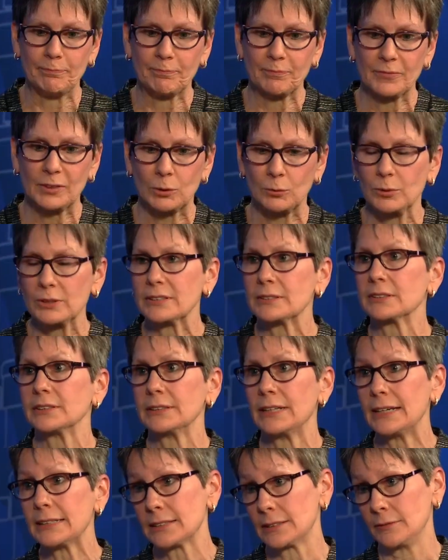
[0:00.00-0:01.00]
there was
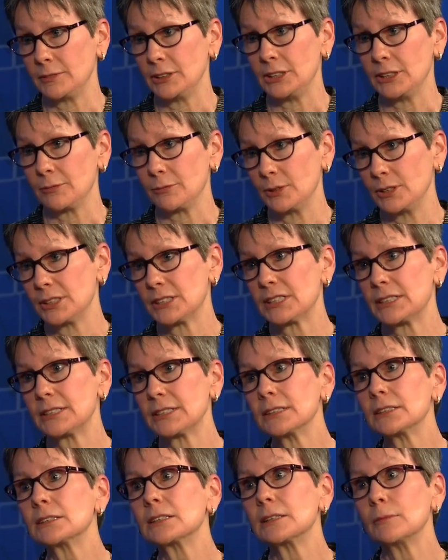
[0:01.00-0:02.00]
less of a difference.
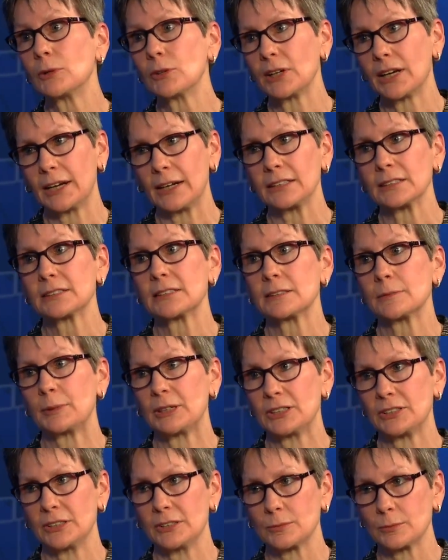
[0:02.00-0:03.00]
Still, hemodialysis
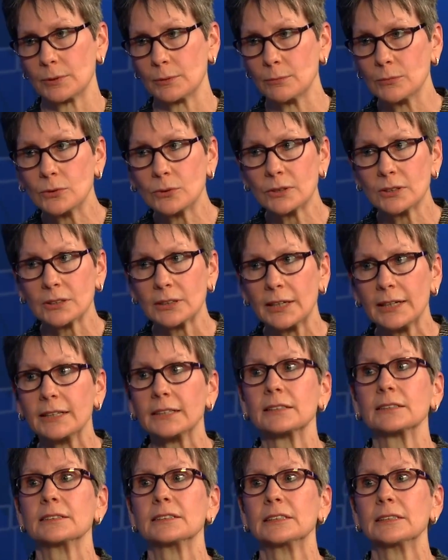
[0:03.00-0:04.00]
patients were more
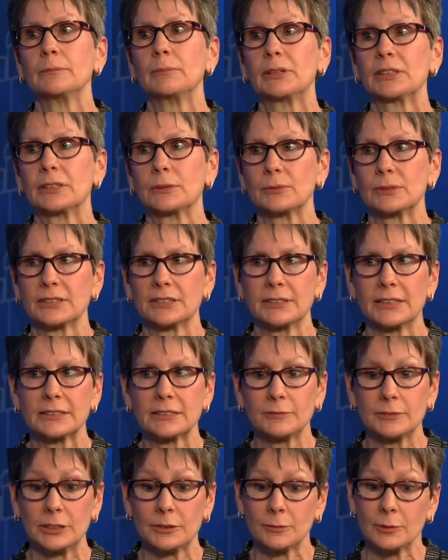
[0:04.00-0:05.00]
likely, but there was less
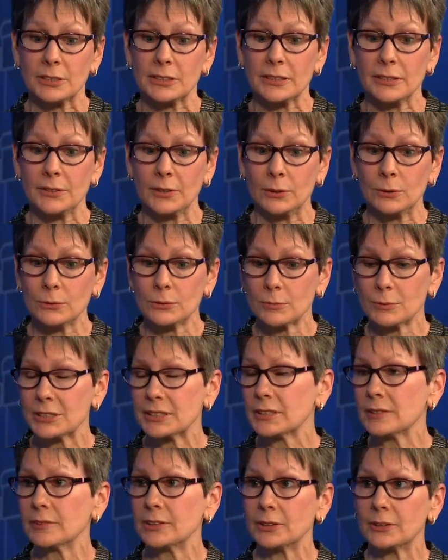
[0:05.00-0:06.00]
of a difference. And those
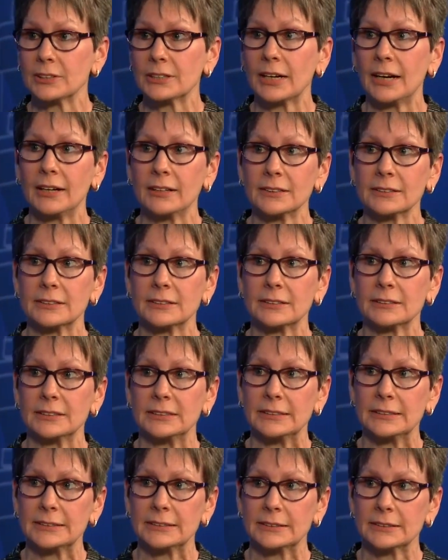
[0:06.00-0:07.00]
receiving their dialysis
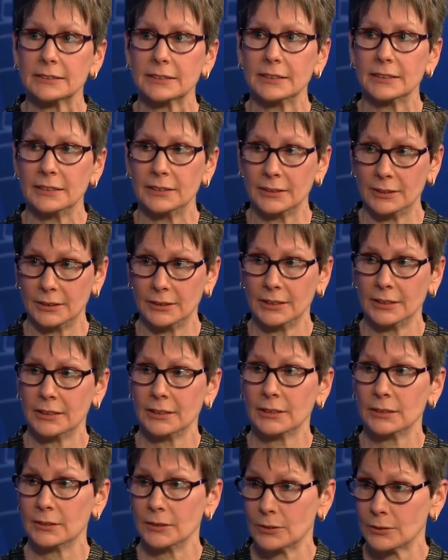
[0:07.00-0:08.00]
in
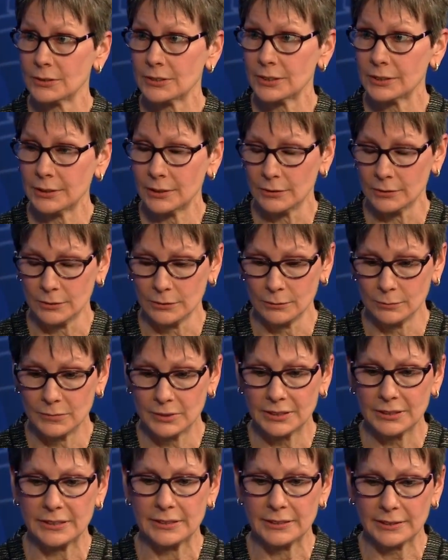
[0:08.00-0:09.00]
nursing homes
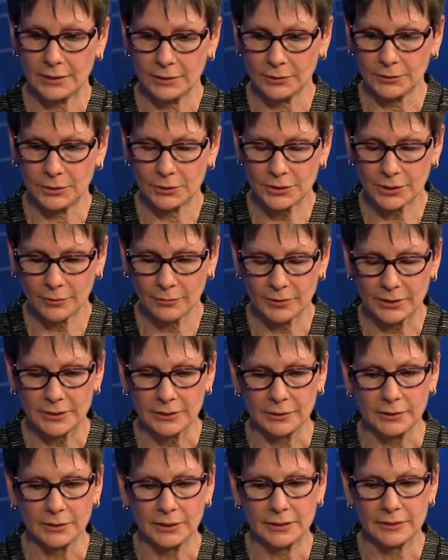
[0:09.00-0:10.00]
and skilled nursing
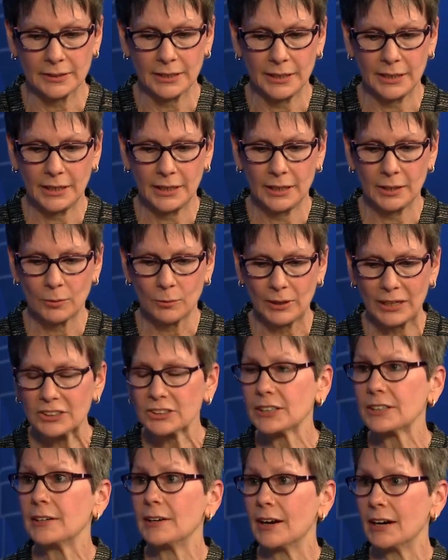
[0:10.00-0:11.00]
facilities were
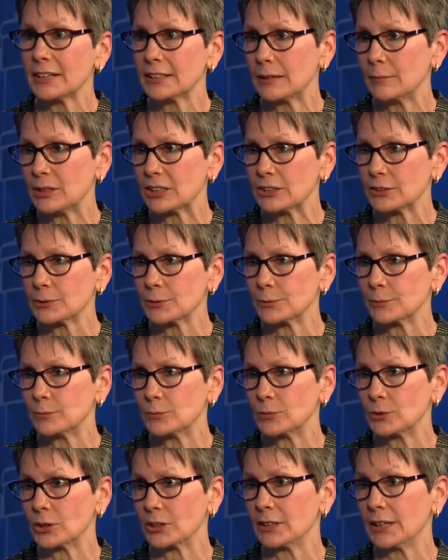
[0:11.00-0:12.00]
actually not that much
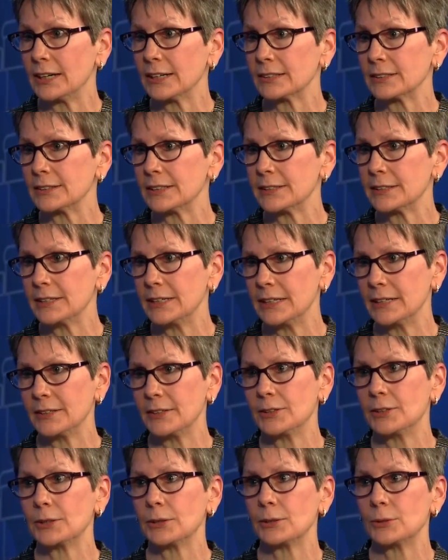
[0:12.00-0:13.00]
more likely than
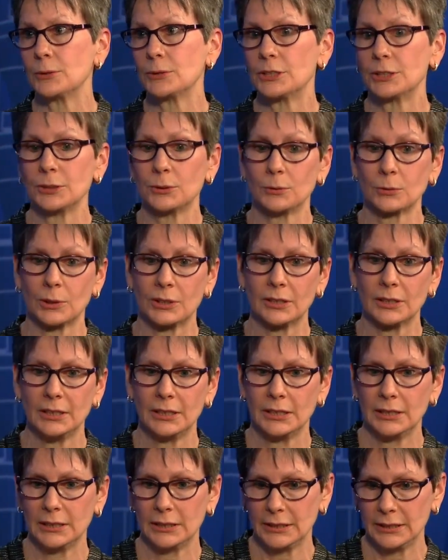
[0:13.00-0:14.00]
those who were
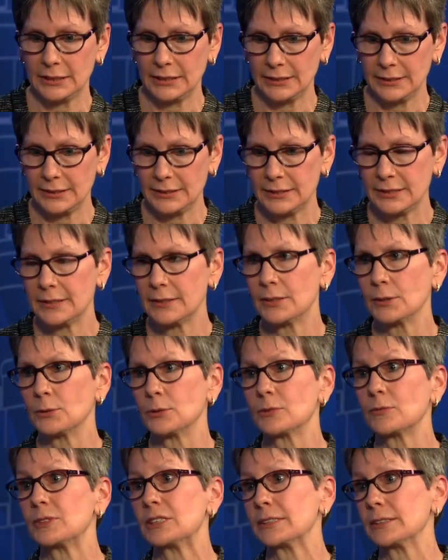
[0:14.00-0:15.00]
in
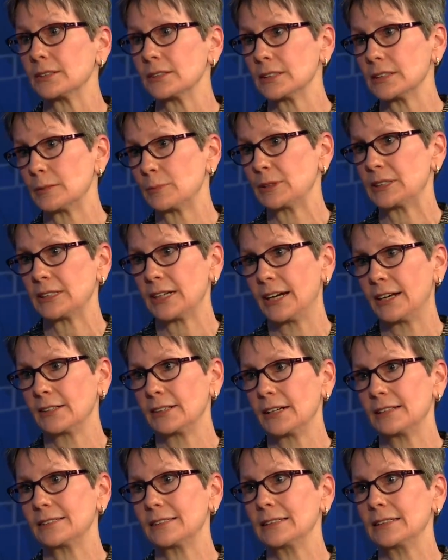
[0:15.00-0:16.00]
those facilities but
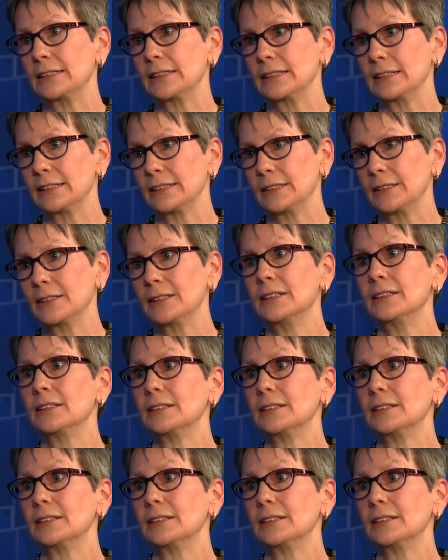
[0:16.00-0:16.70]
dialyzing in